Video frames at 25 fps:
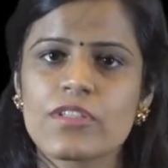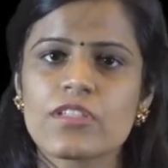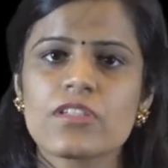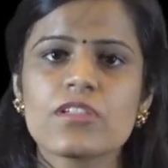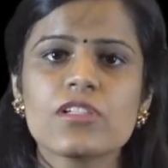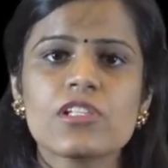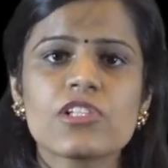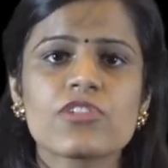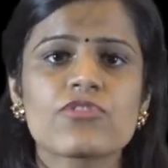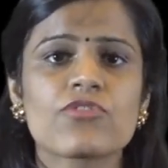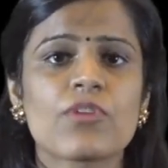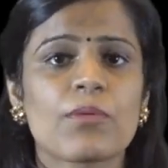
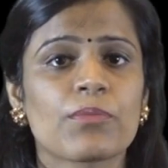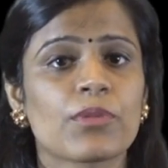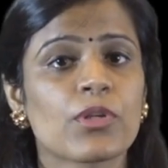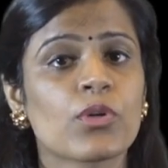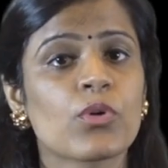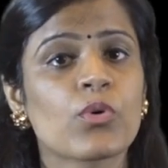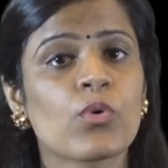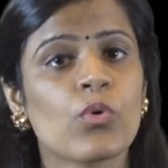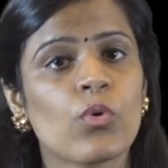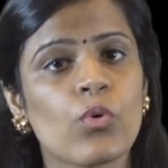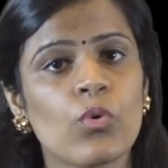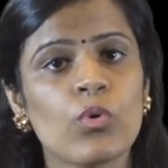Results
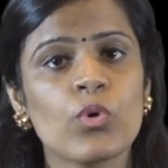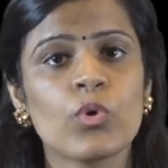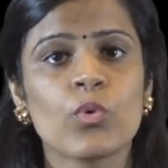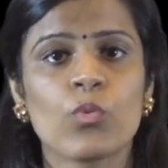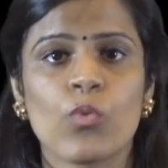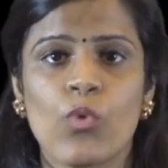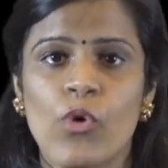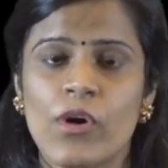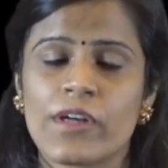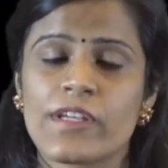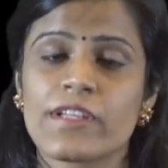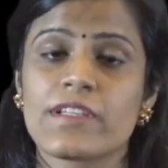from the
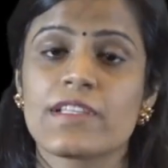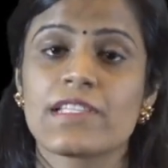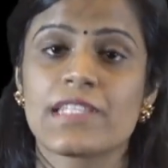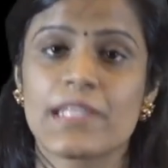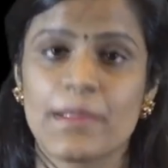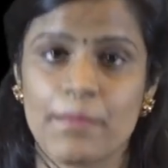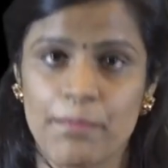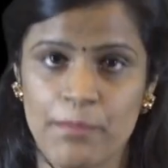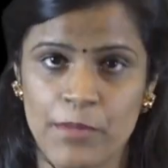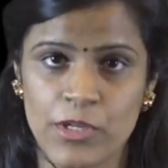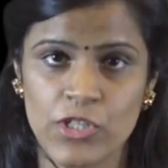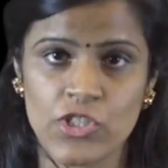cold
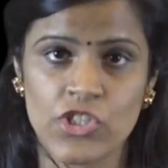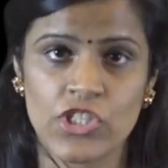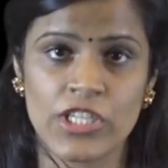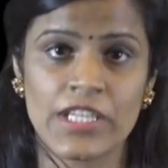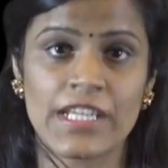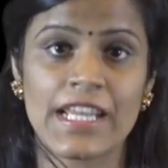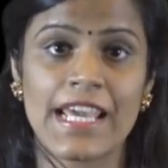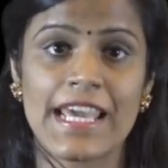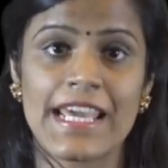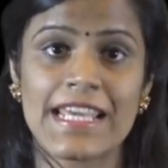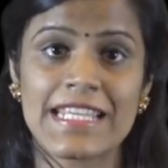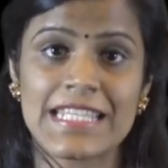water
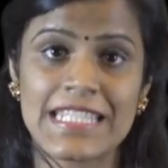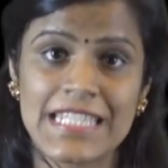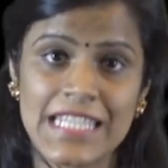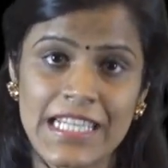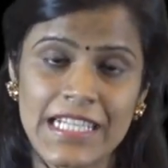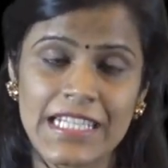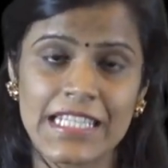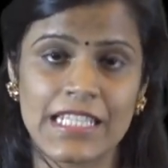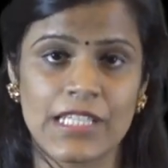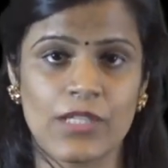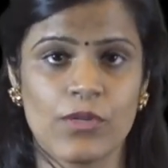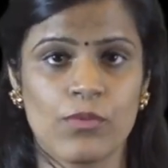submersion
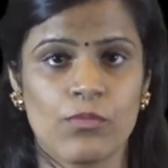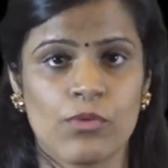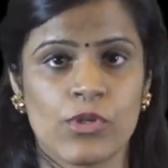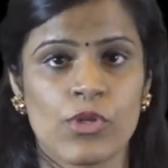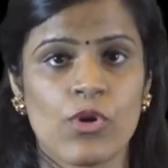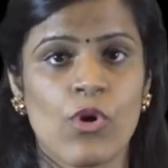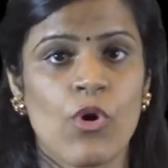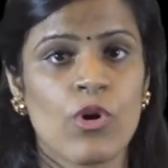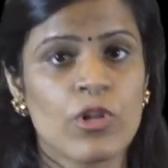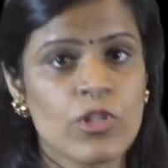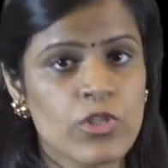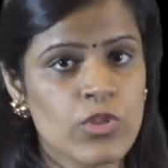study
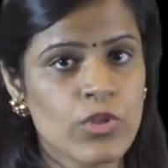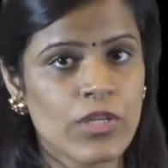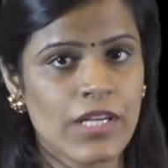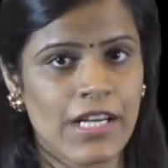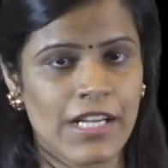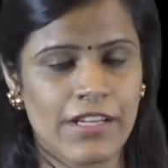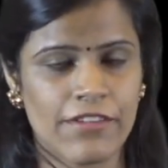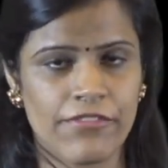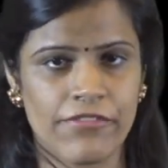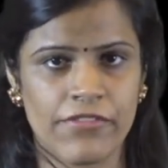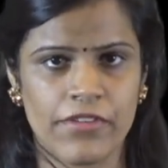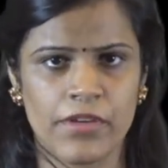were
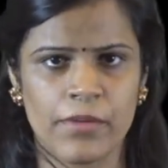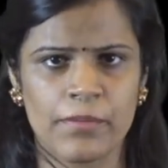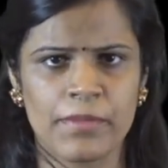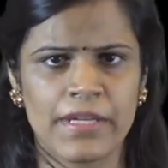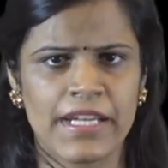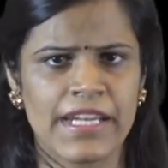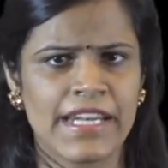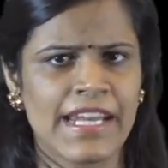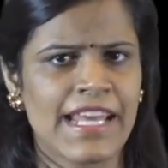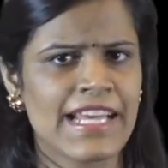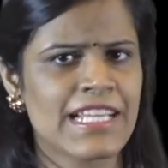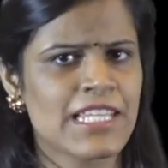also
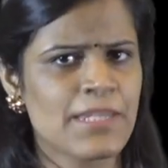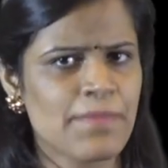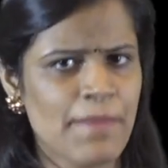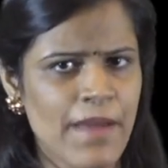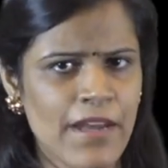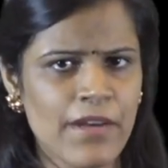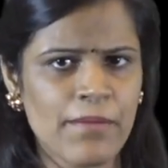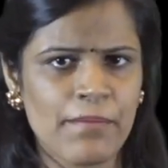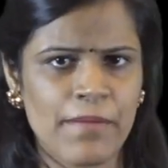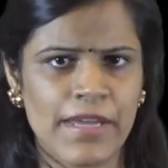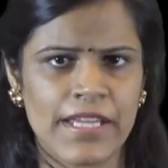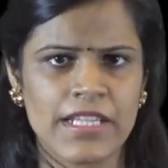confirmed in an
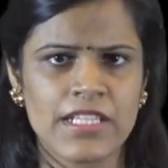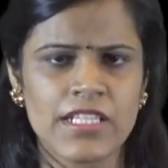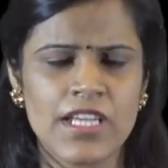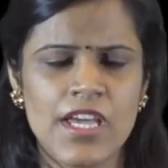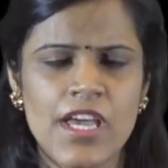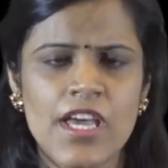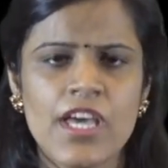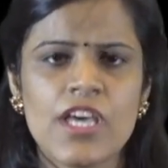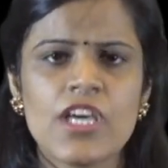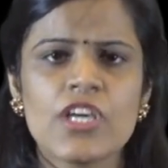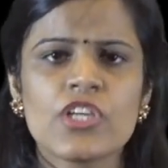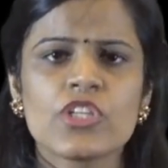
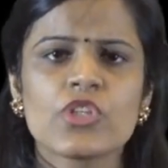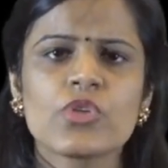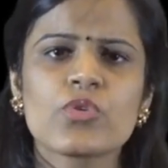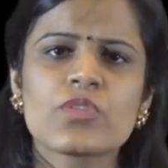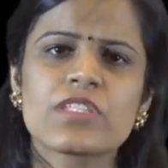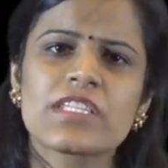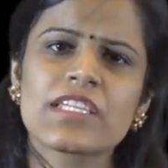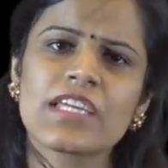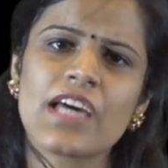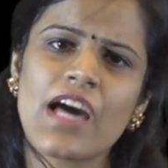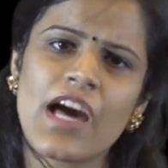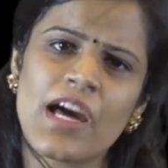experiment
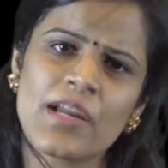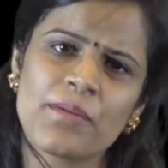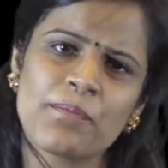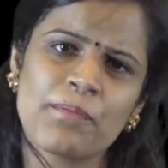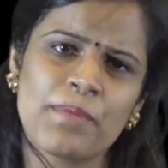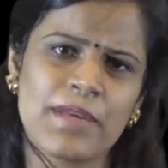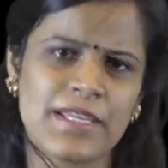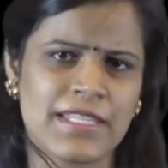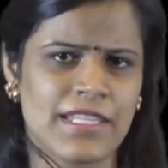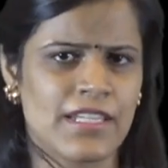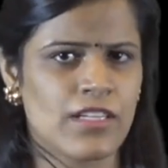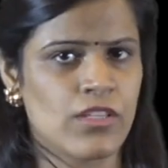using
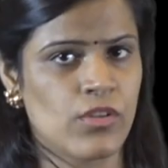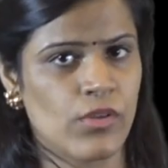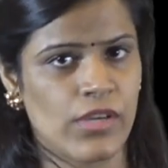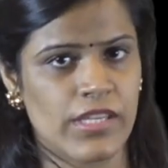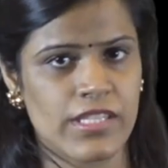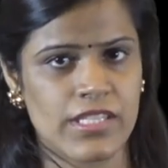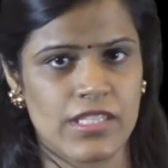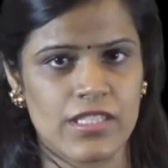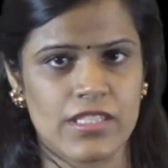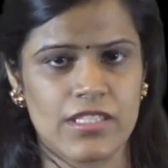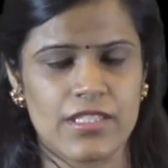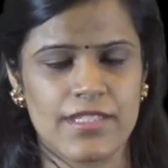unpleasant
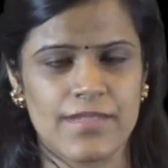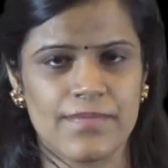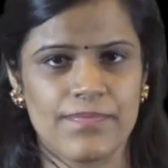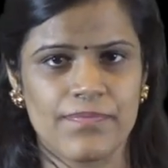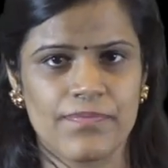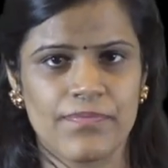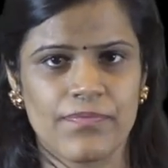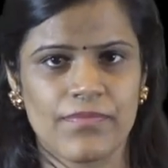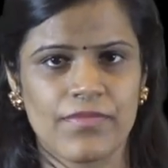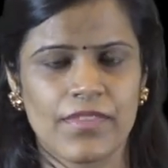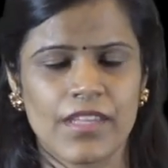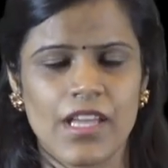
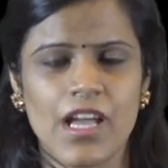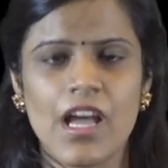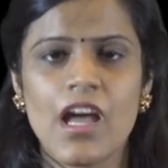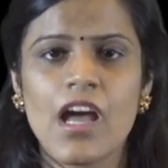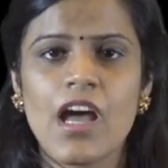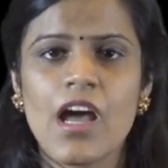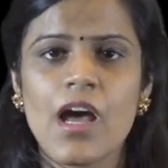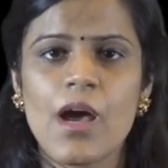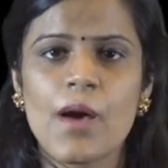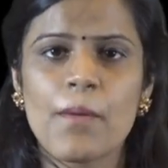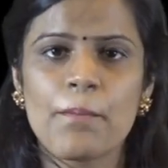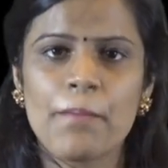noises.
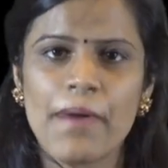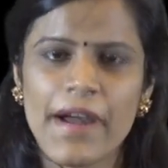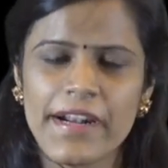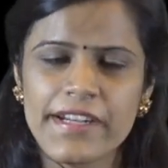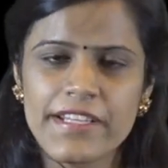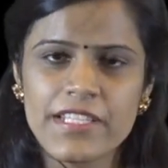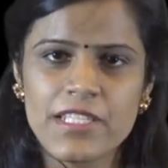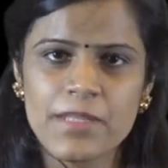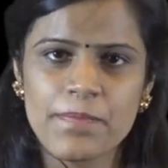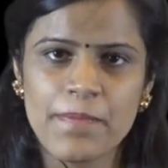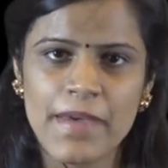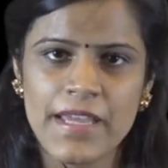
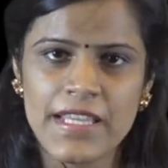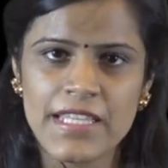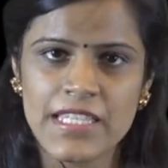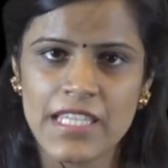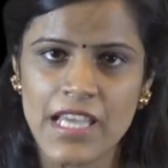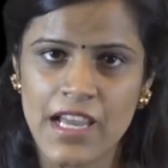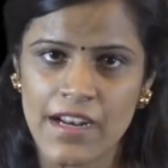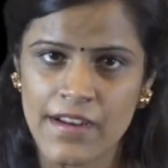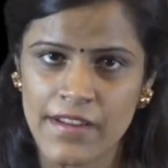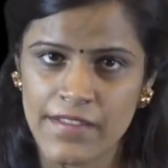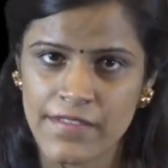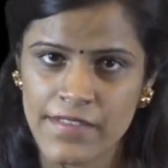
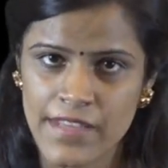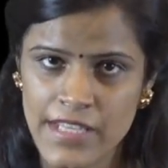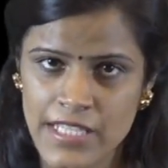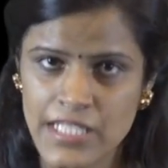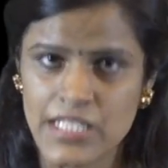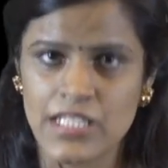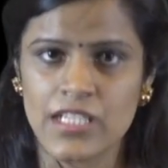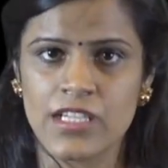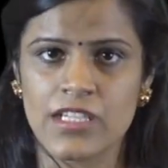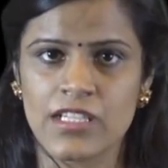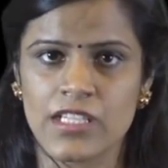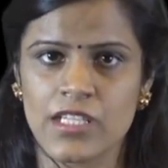Participants under
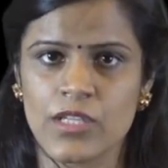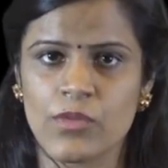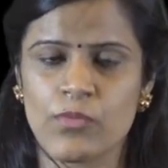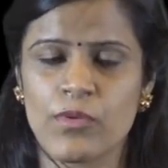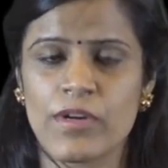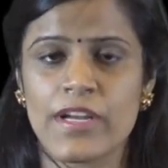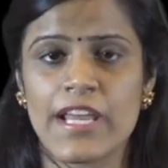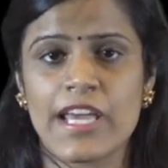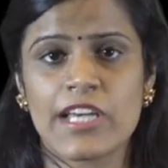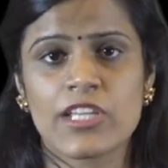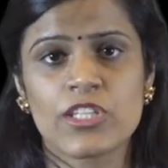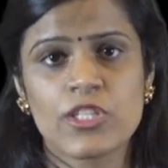this
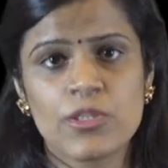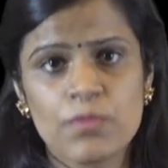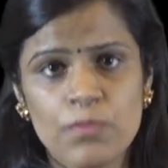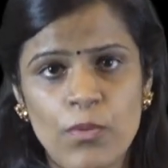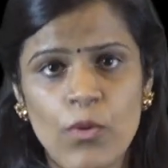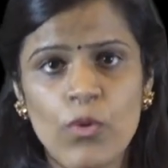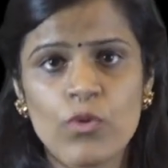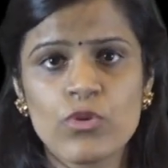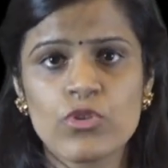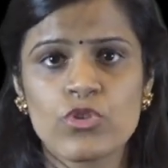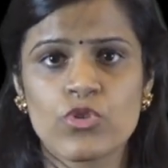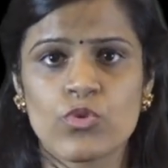study were
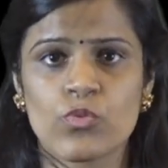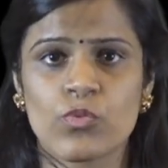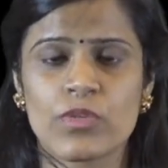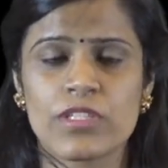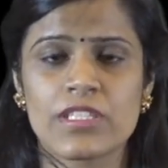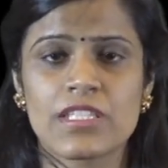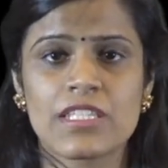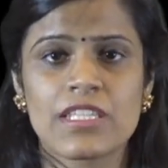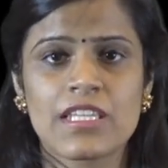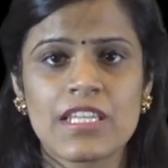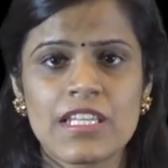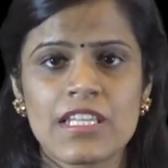exposed
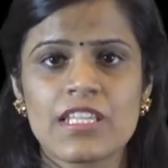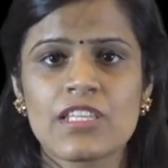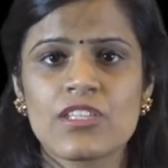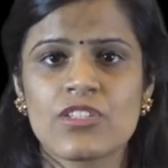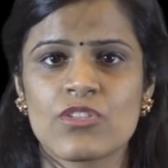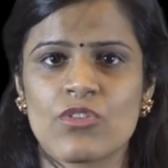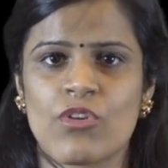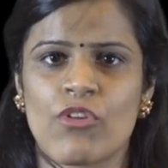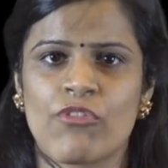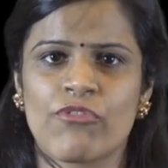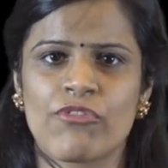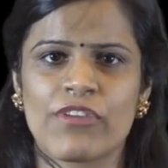to a
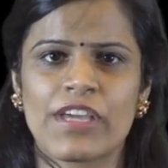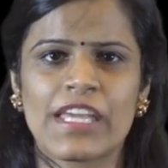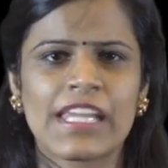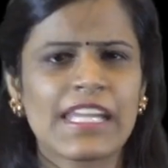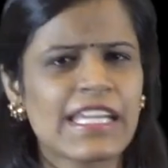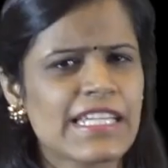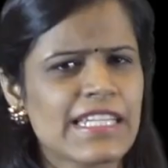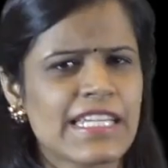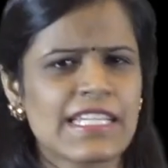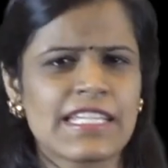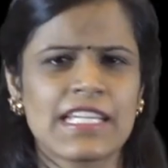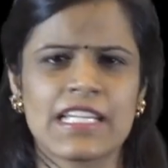series of
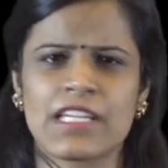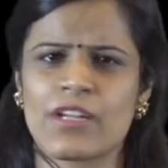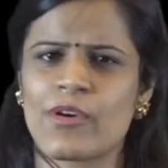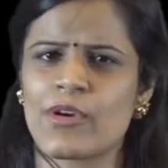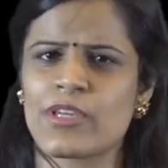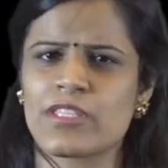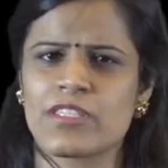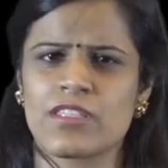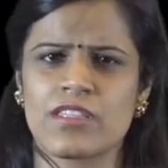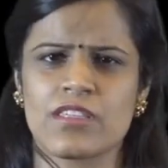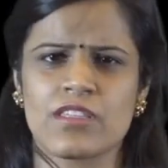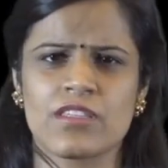
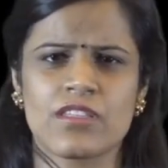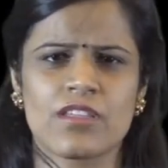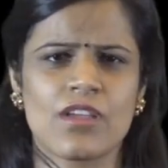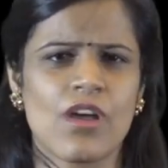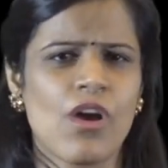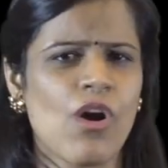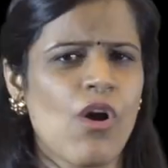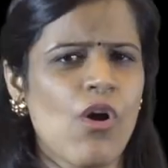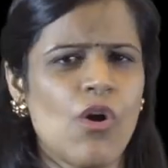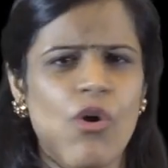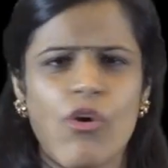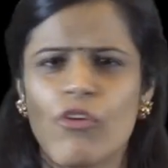irritating
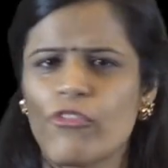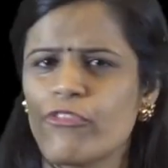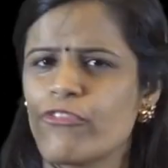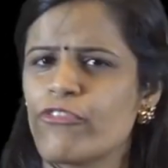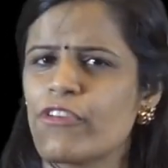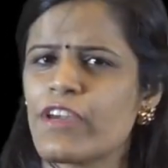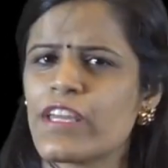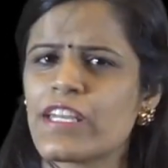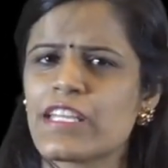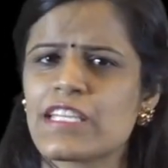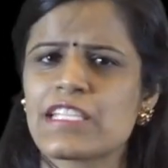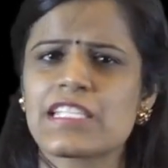noises
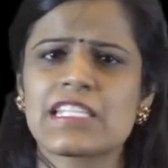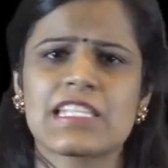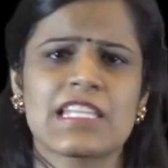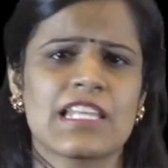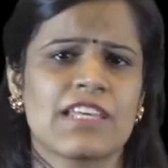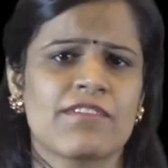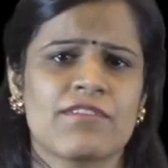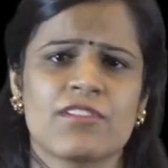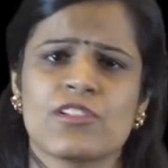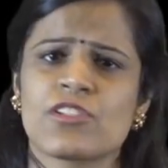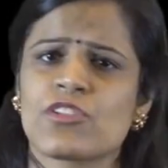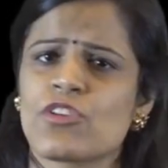of
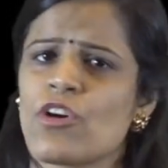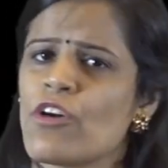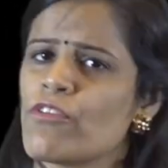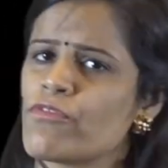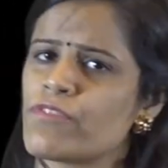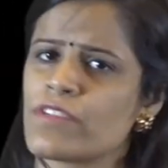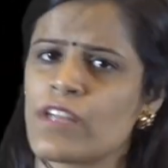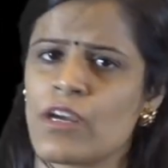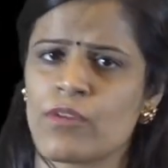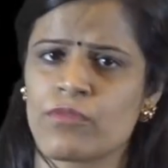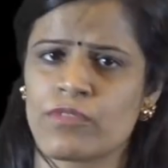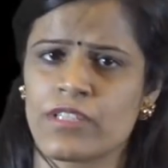various levels
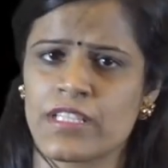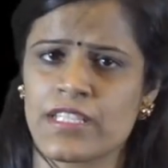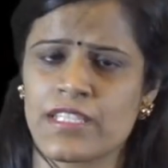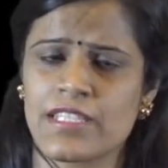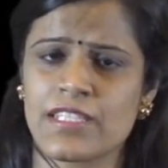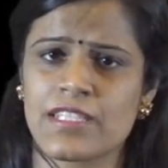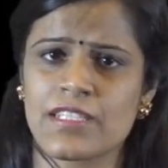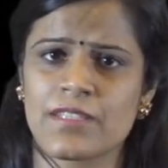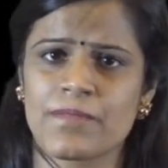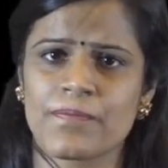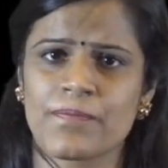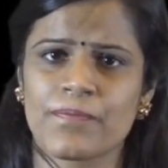of
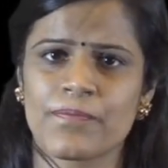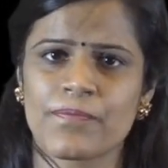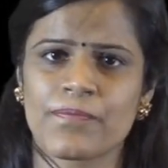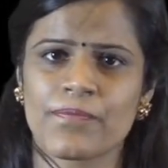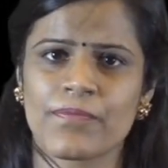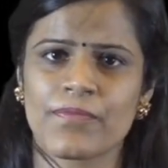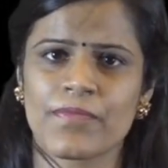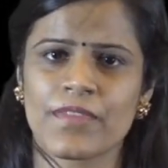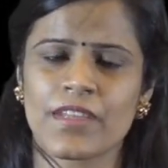numbness.